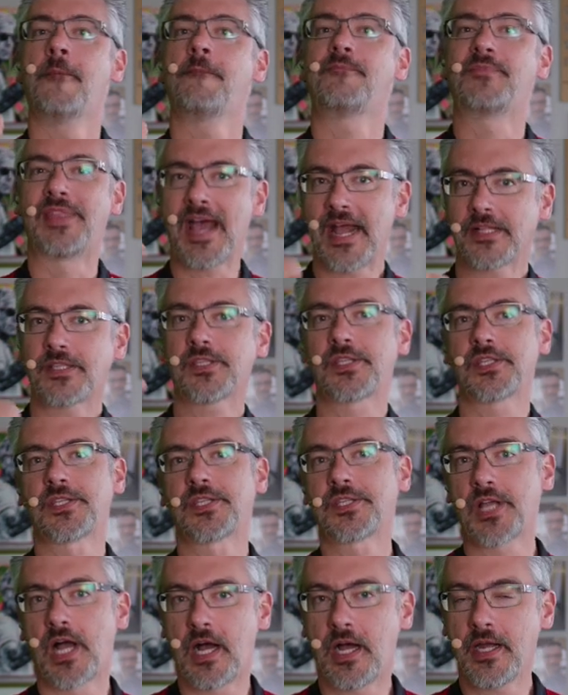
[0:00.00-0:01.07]
That's the
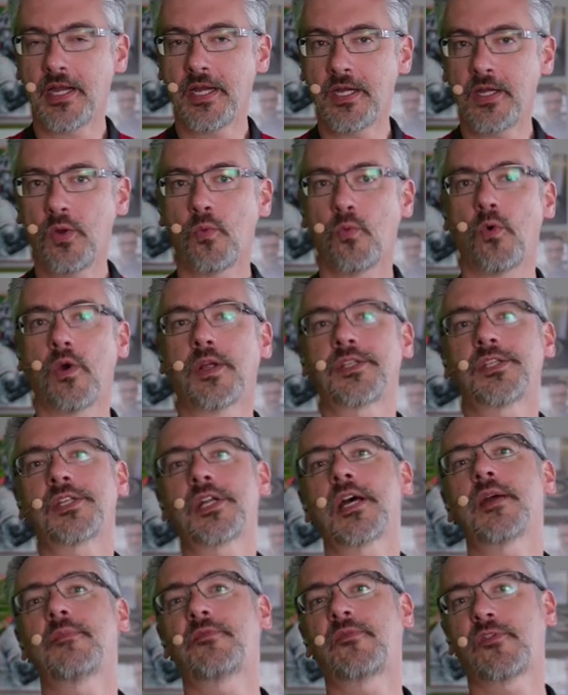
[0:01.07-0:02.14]
sign where it's
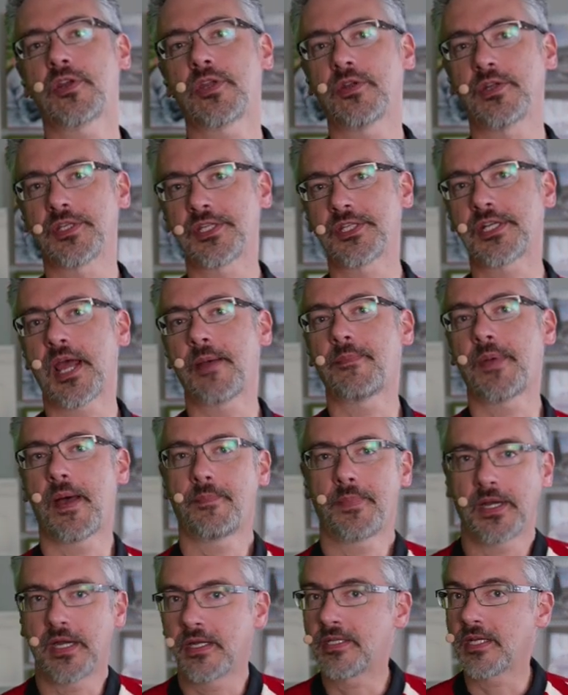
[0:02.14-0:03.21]
time for you to step up
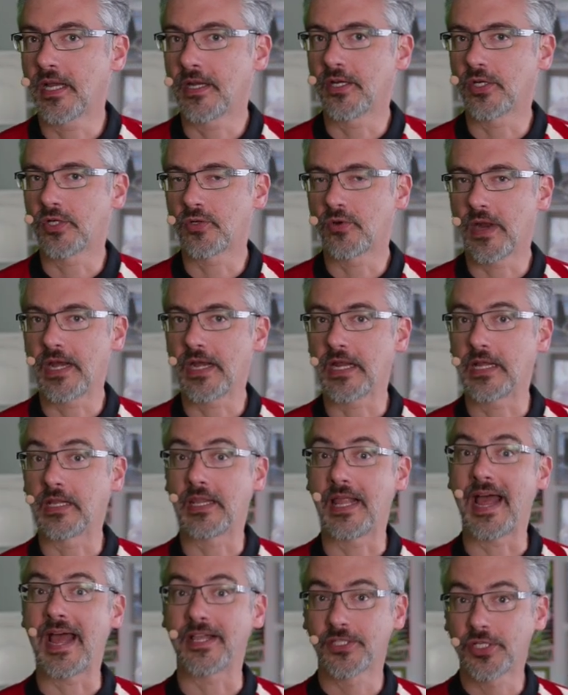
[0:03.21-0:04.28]
and attend a training
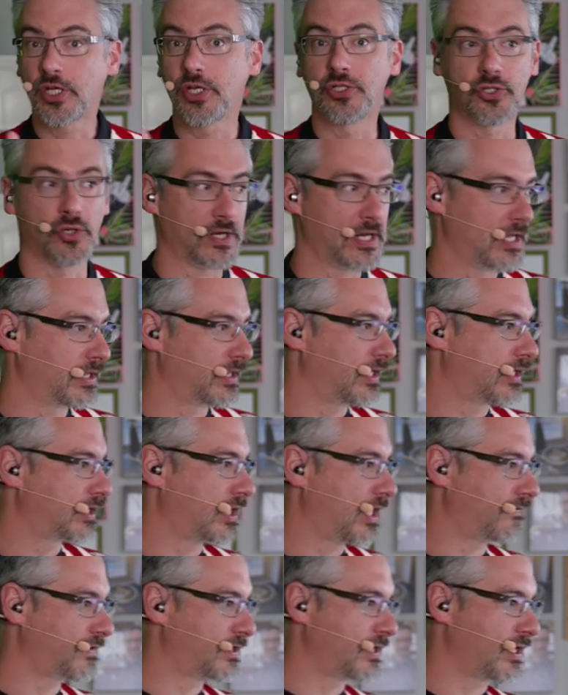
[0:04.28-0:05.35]
class because you're hitting the
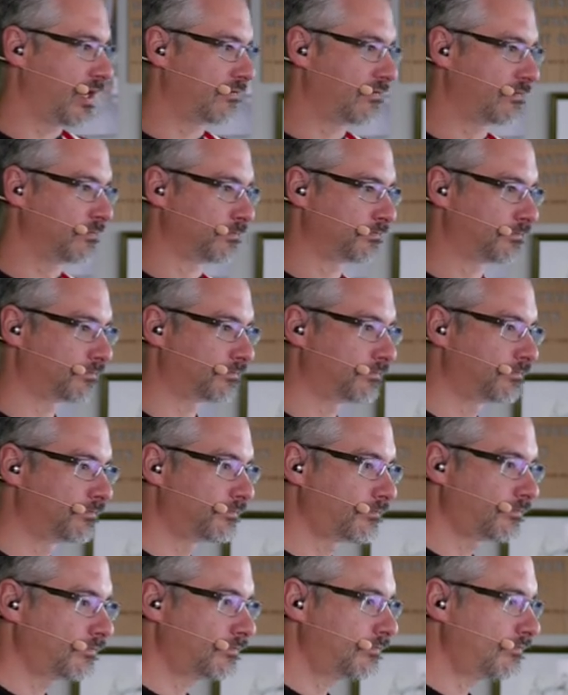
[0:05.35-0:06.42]
tough stuff.
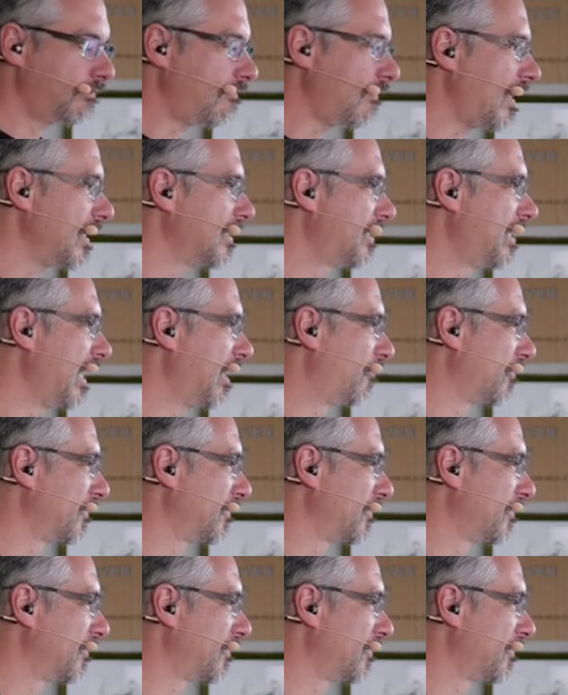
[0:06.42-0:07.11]
SQL